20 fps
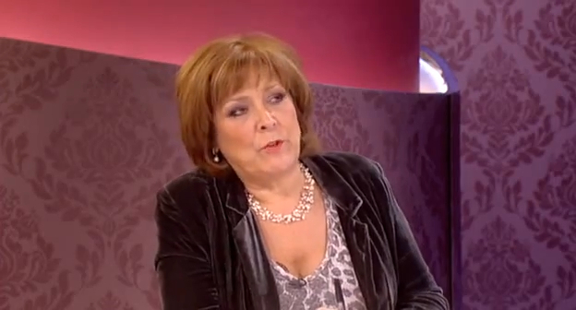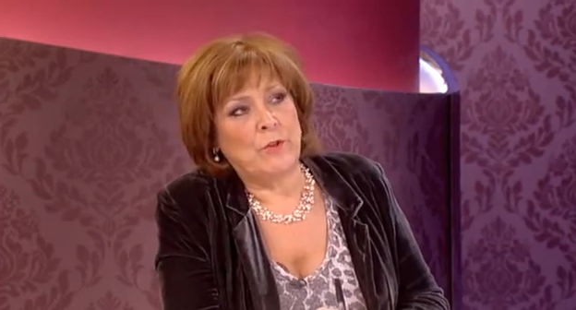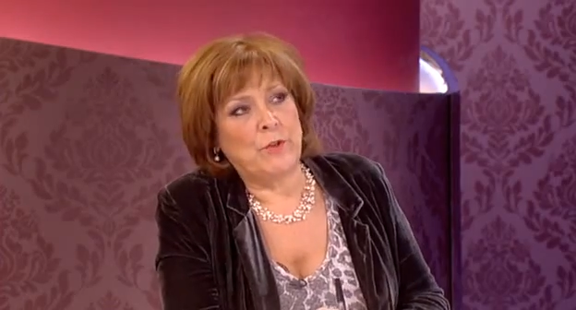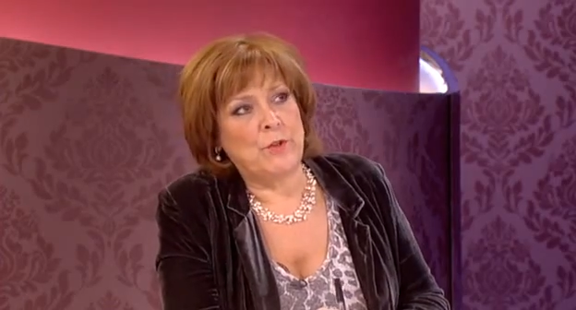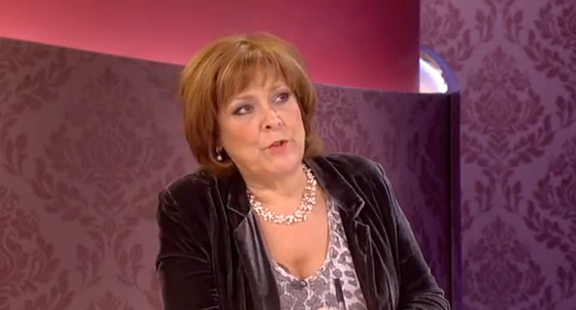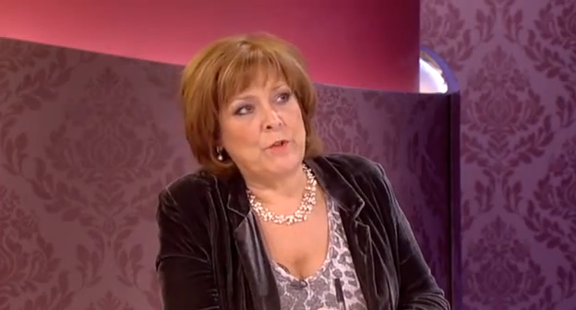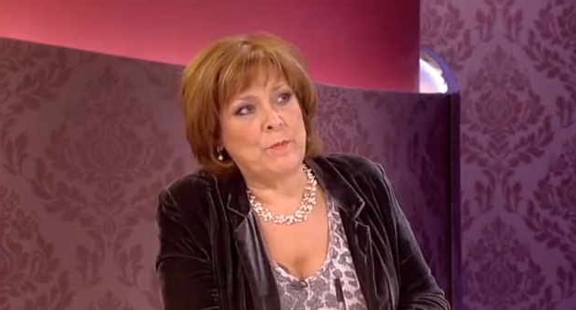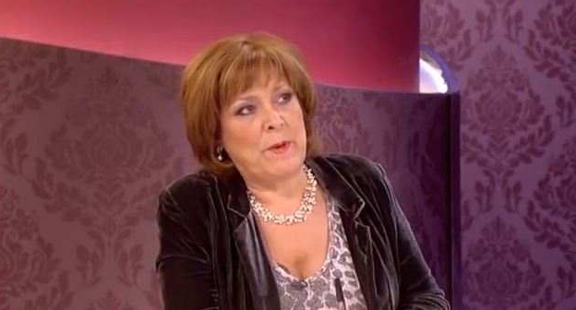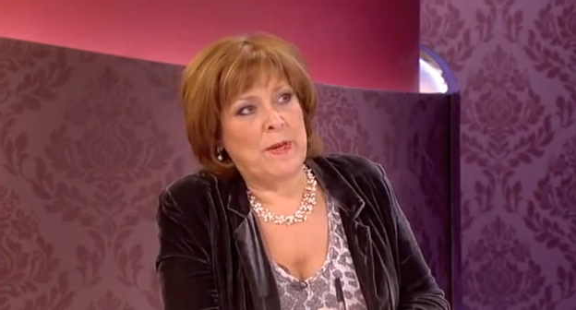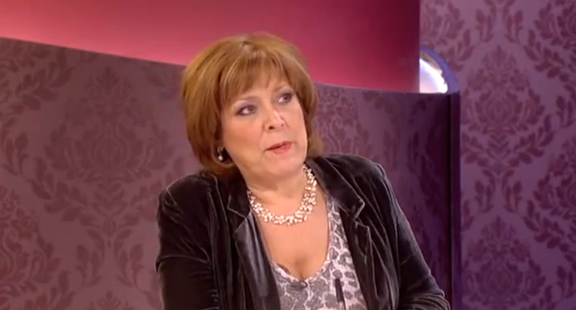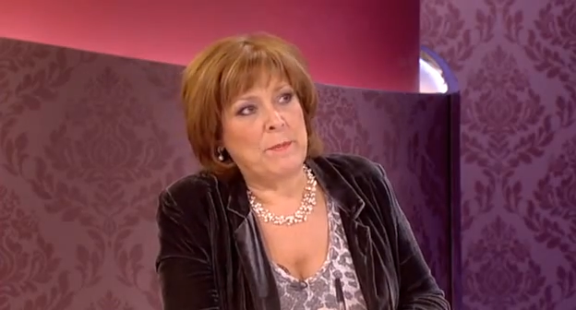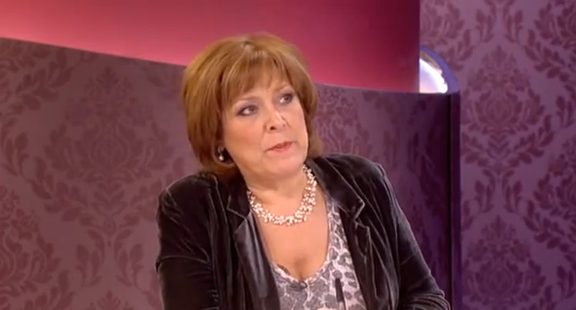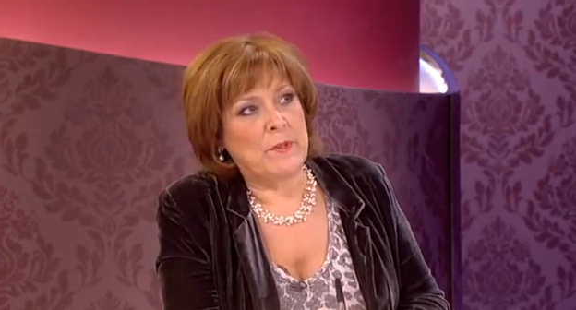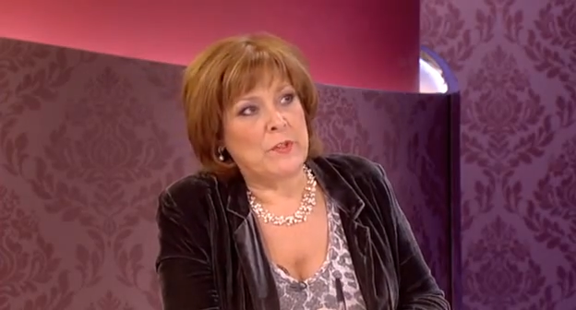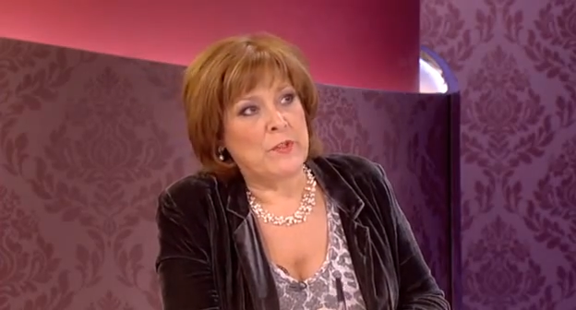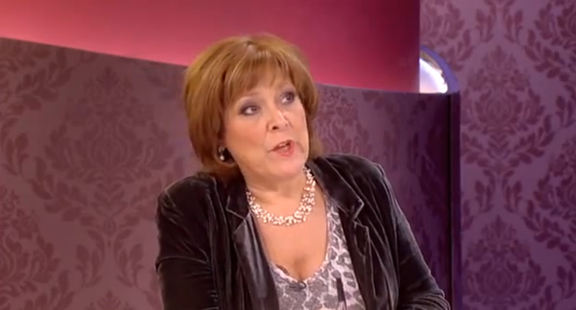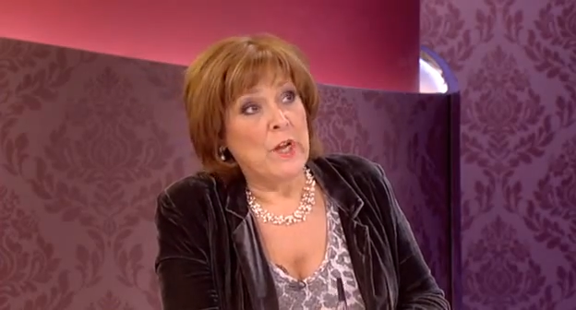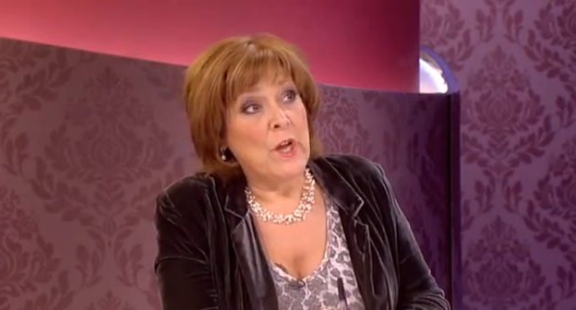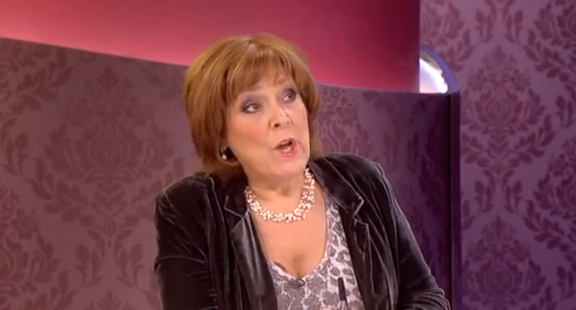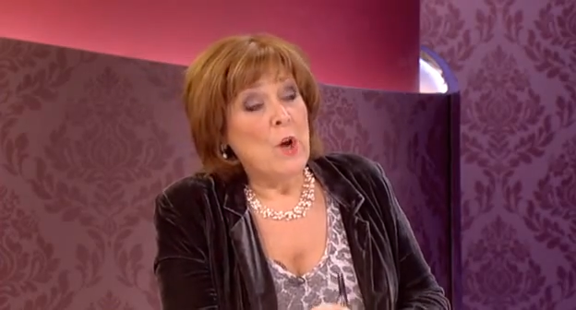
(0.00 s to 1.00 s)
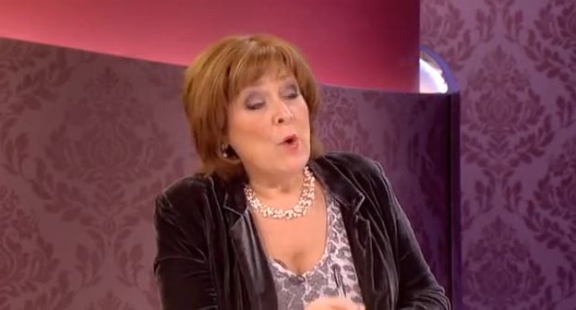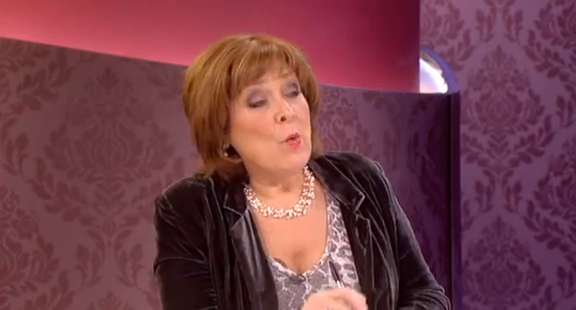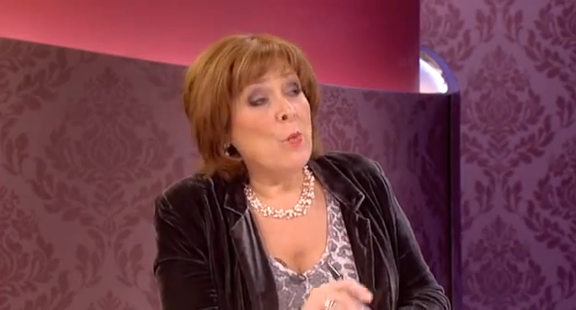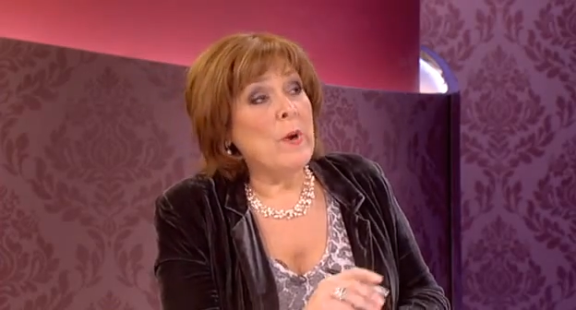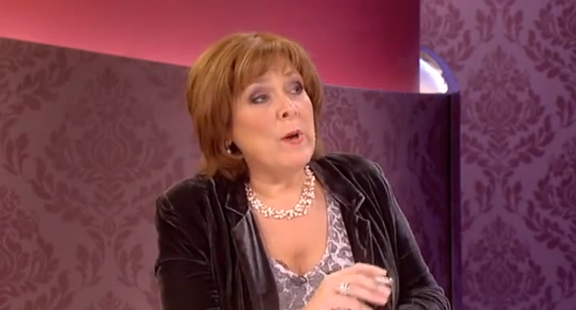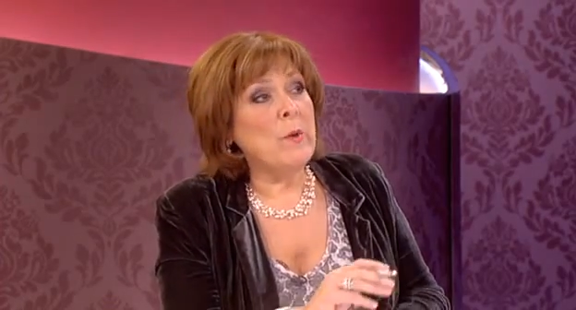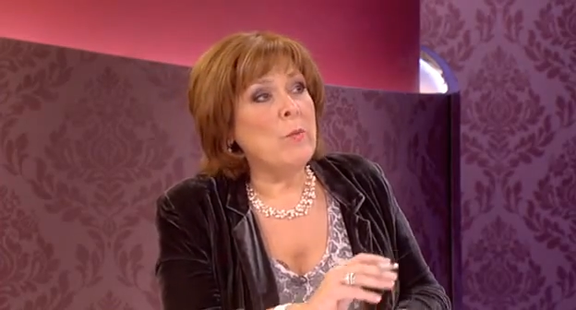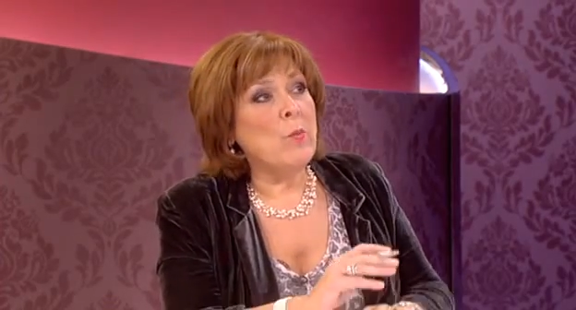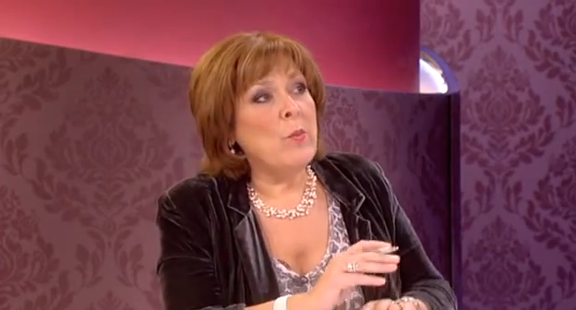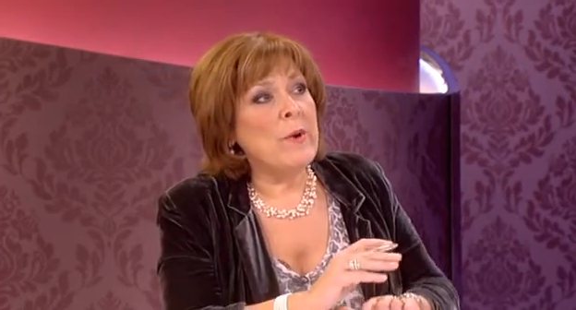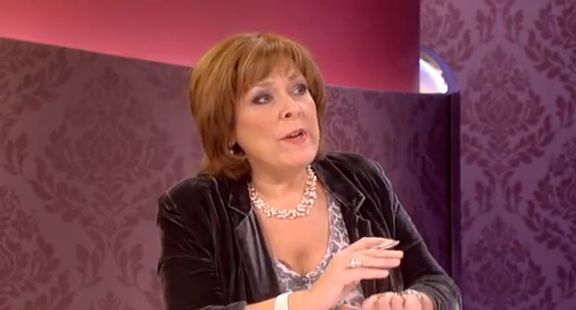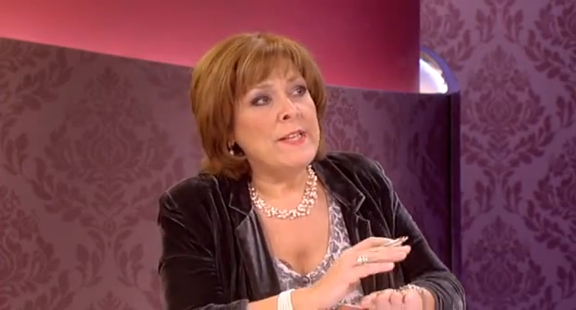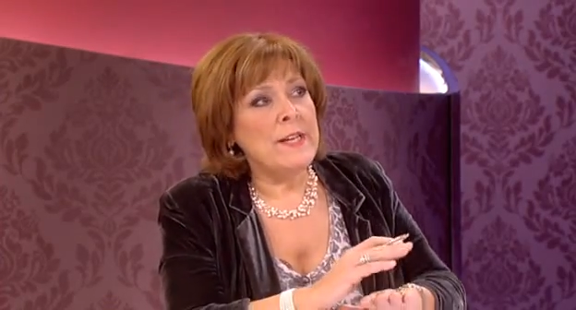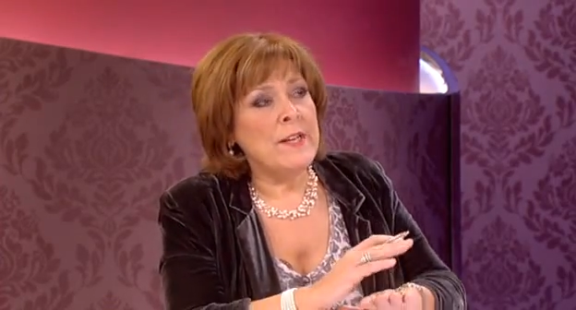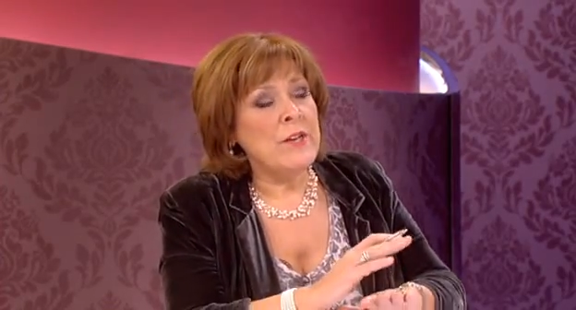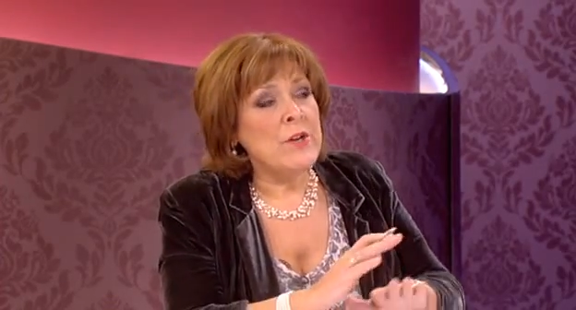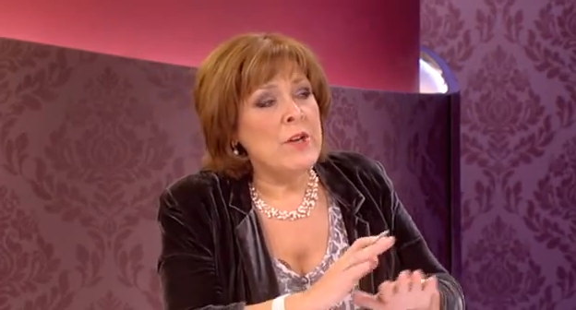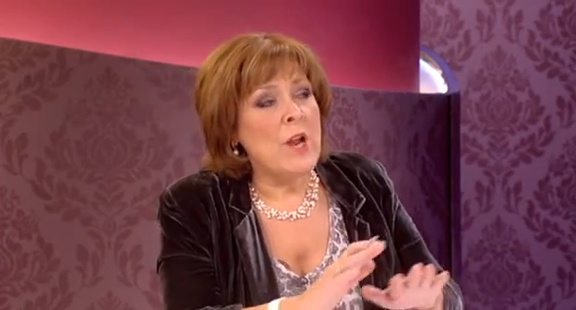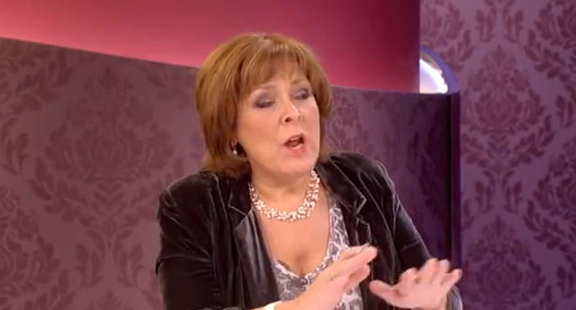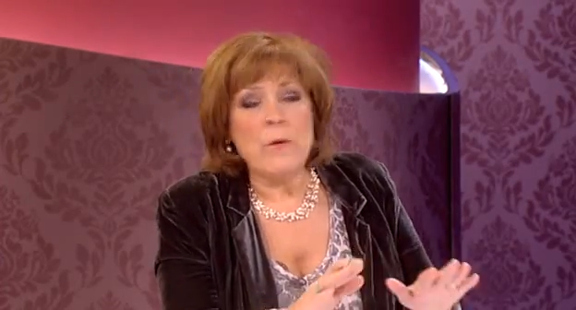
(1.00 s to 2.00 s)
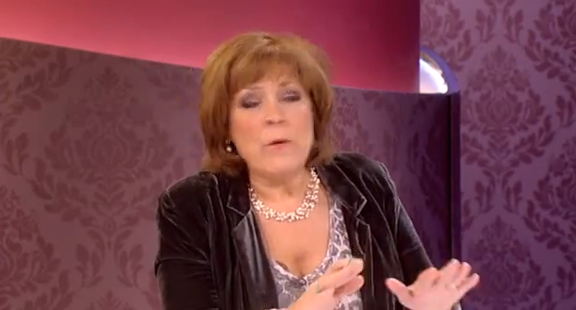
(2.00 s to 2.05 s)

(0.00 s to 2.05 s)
newspapers. We didn't know